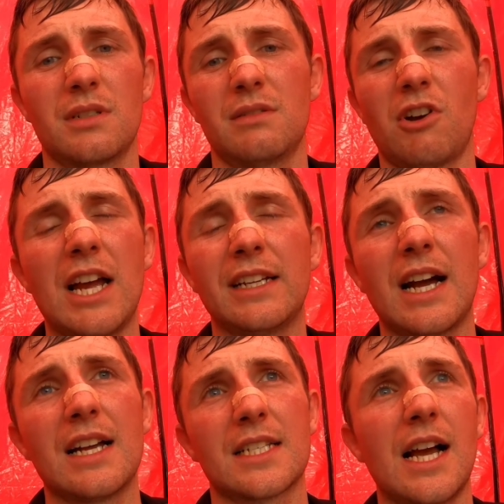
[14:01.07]
Ryan
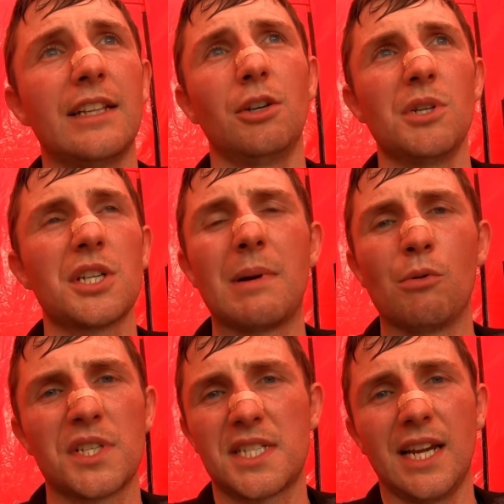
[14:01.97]
Garside. There was
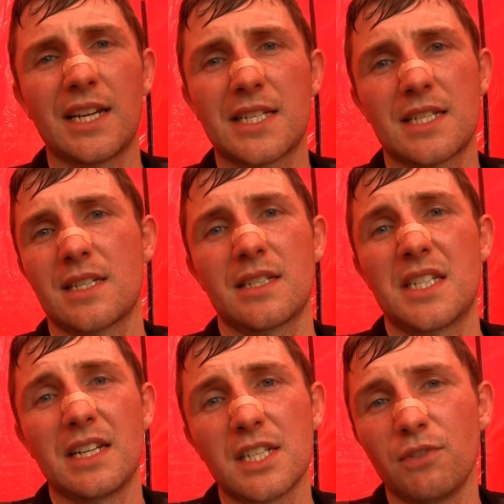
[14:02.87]
about
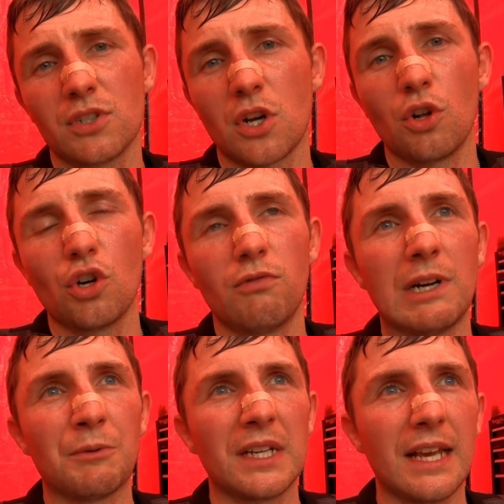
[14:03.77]
six of us all going
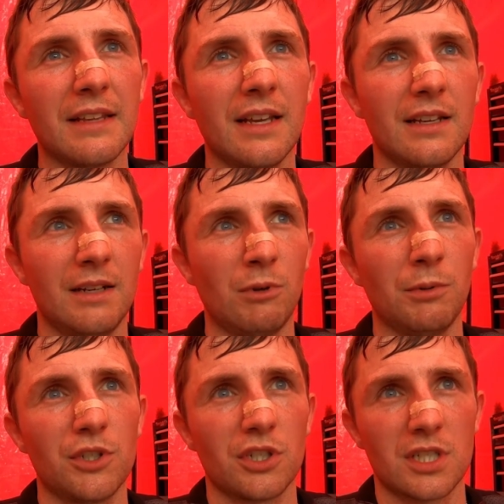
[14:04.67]
round together, and we
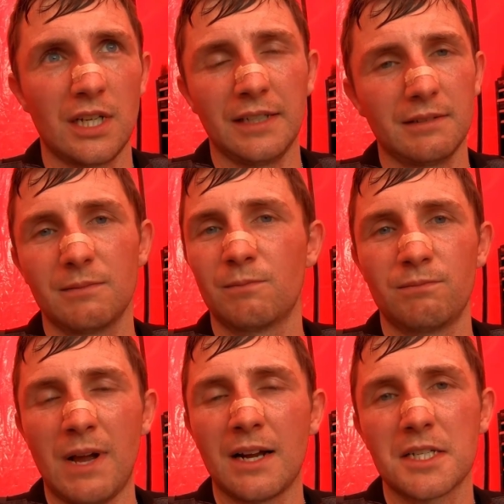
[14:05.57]
were just like
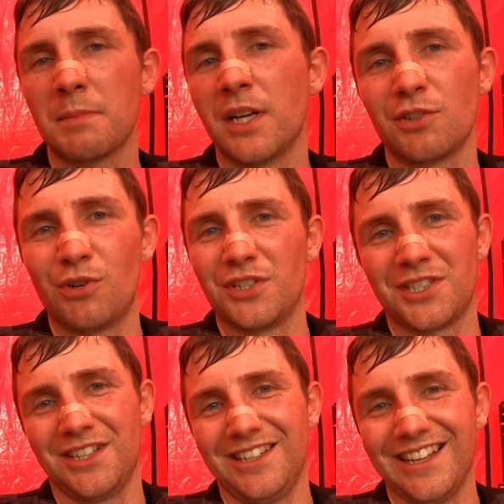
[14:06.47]
axe
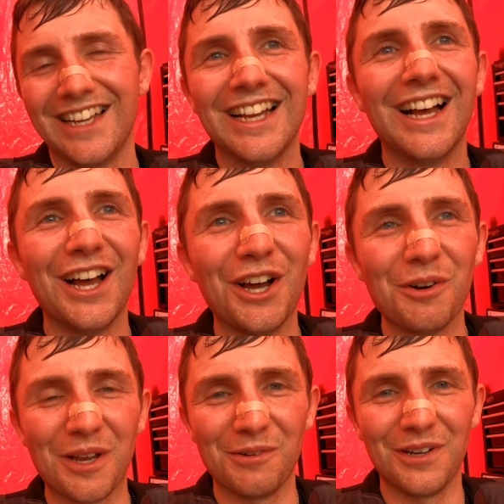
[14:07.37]
murderers.
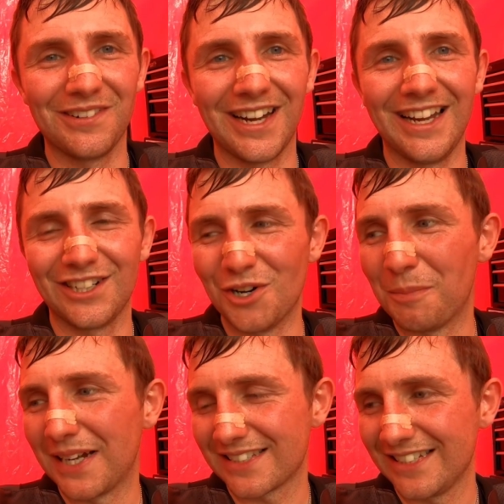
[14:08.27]
We were going
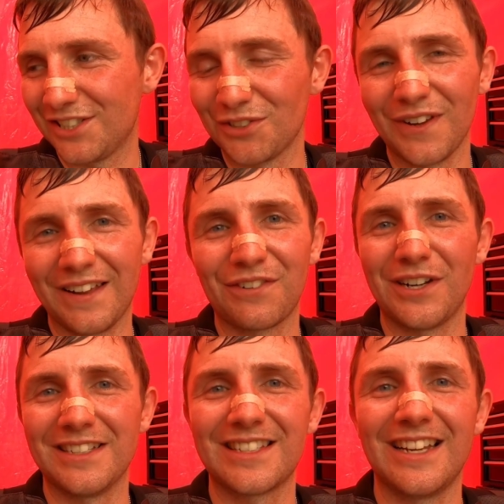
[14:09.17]
past each other left,
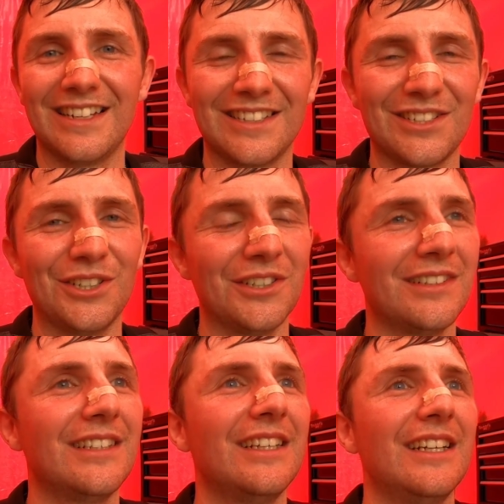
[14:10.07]
right and centre, so
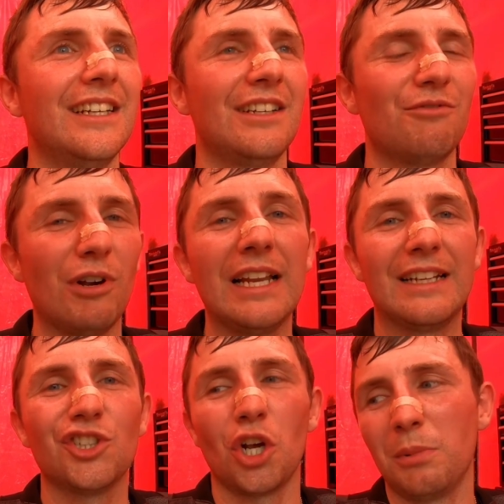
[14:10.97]
really
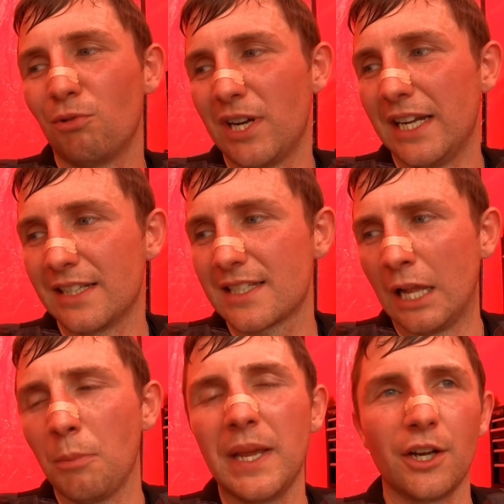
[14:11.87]
enjoyable race. A
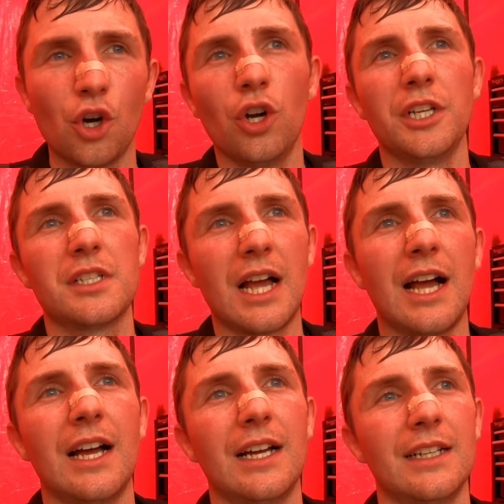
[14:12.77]
little bit gutted
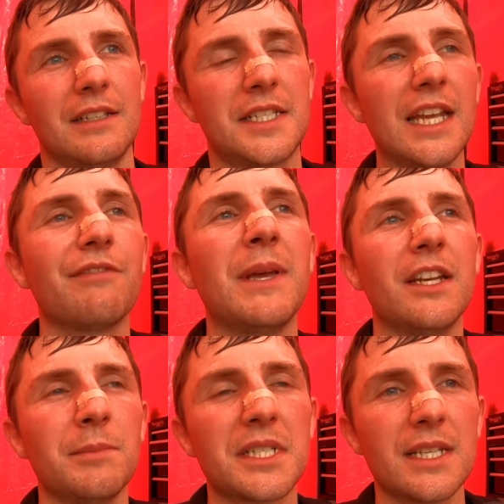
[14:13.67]
that Dave
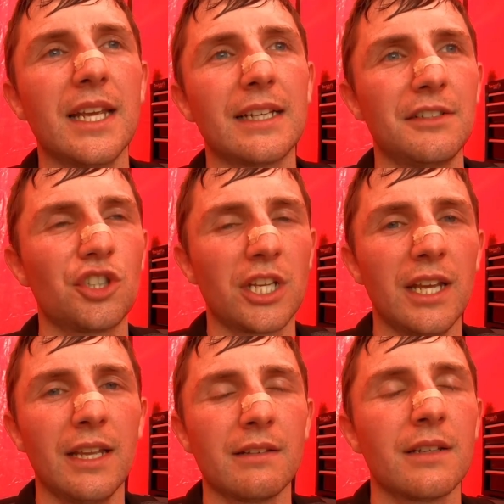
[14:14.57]
made a mistake in the
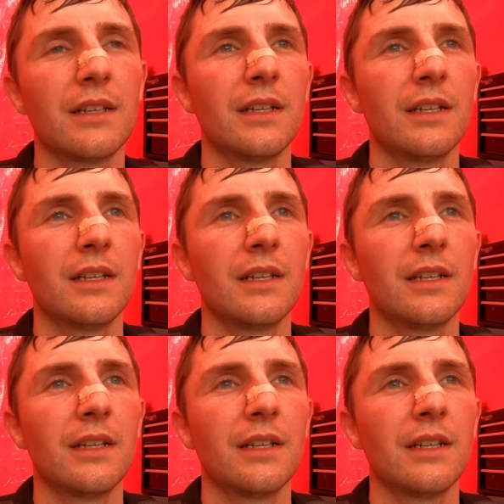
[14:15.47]
chicane